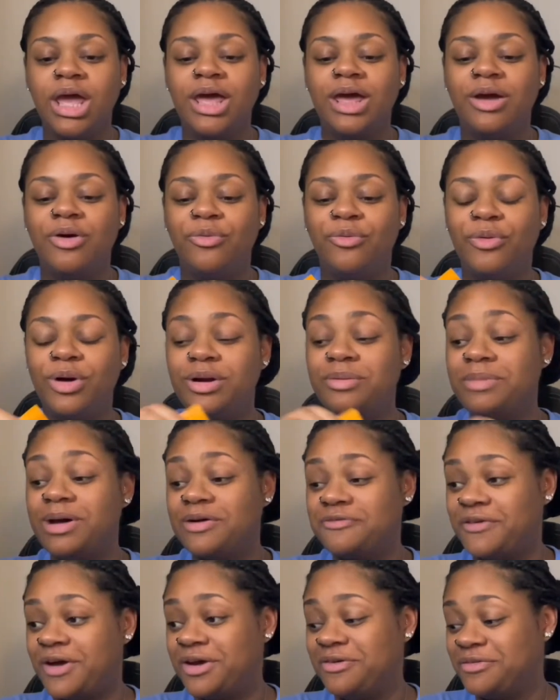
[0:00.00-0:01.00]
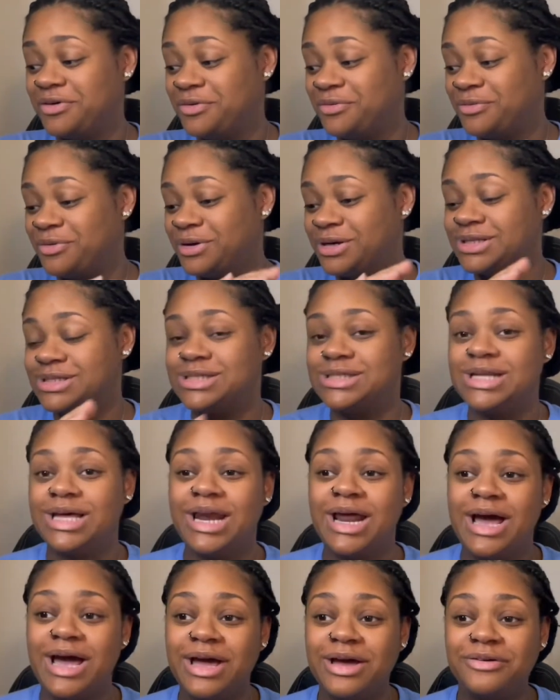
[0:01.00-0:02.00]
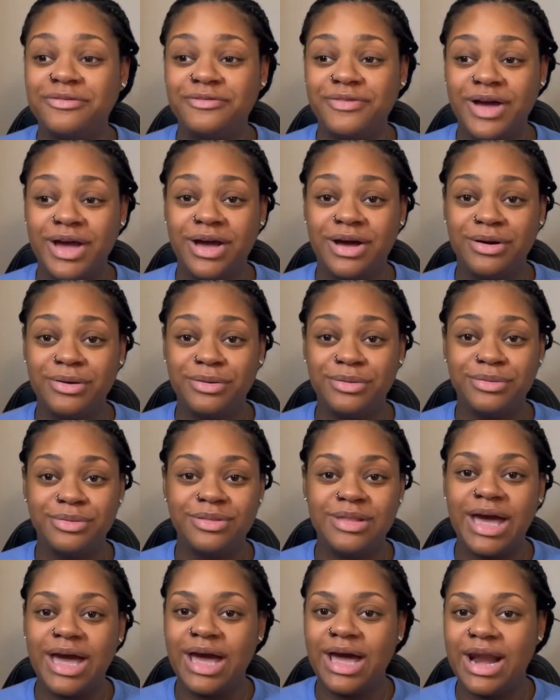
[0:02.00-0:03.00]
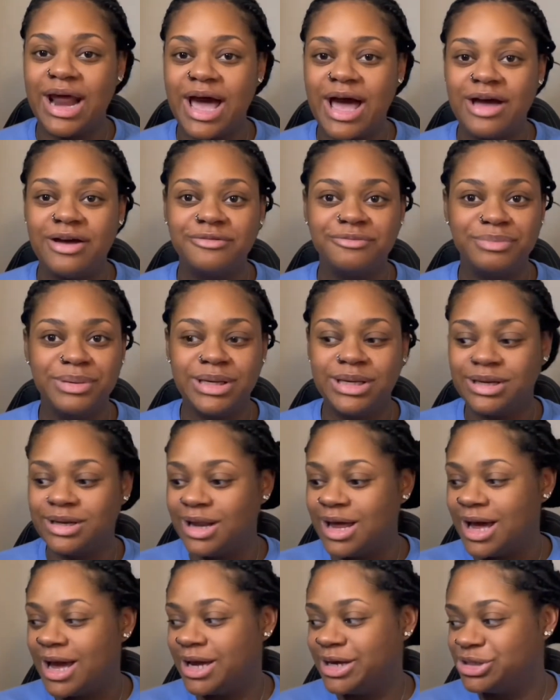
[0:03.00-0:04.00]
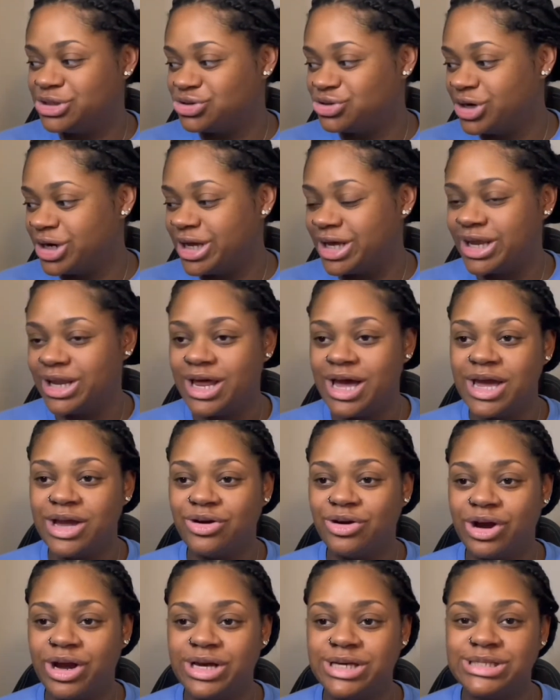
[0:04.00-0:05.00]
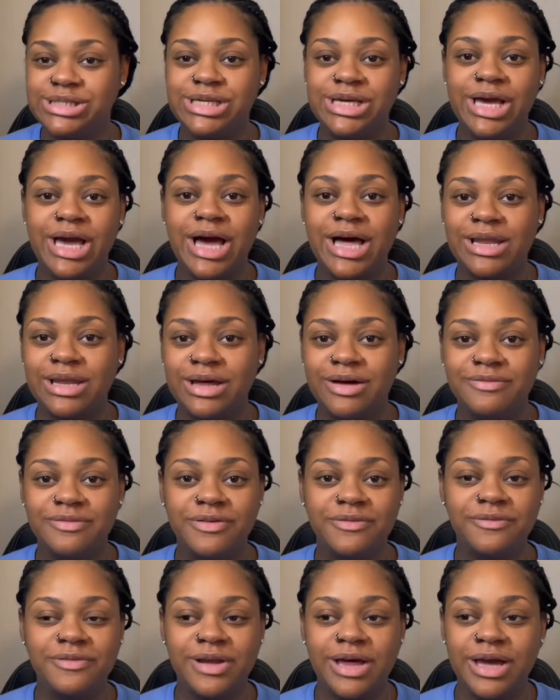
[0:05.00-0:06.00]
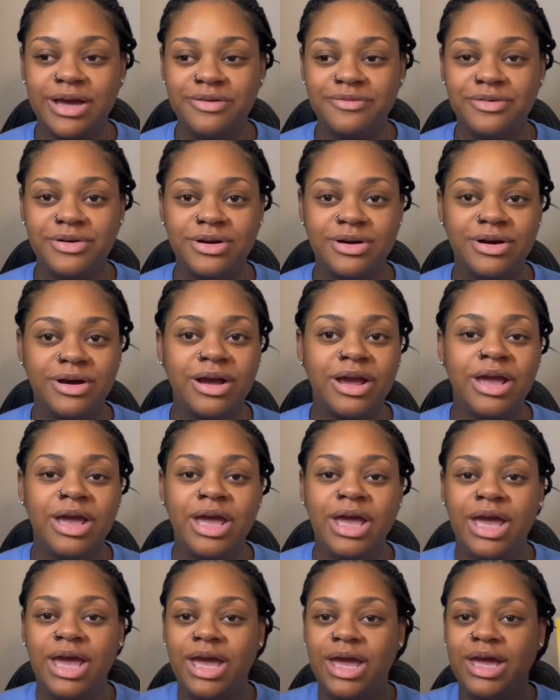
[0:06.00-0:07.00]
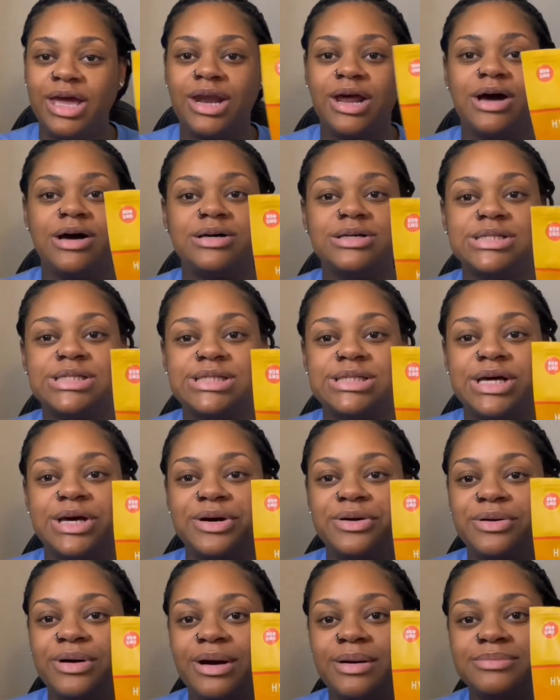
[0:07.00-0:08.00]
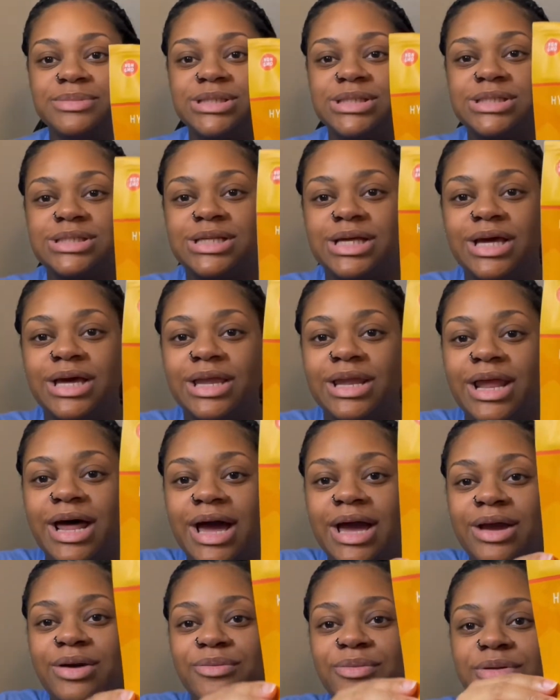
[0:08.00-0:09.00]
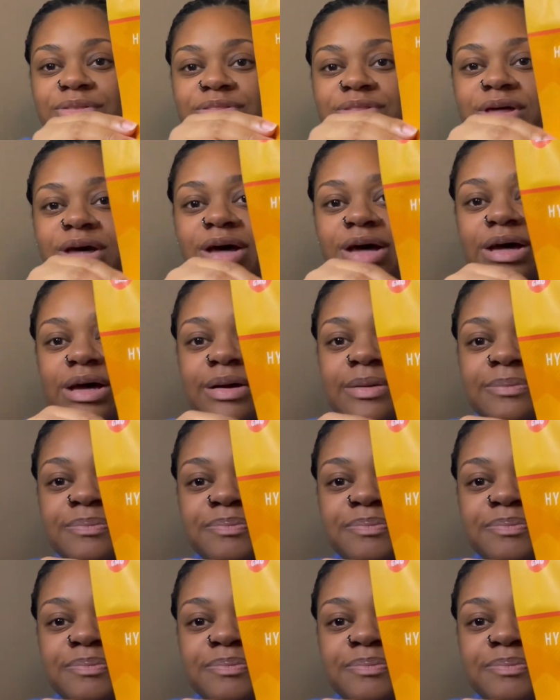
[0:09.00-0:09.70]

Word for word: One of my favorite ones that I have found that I've been like drinking like crazy. I love the flavor. And also, I'm just thinking like with the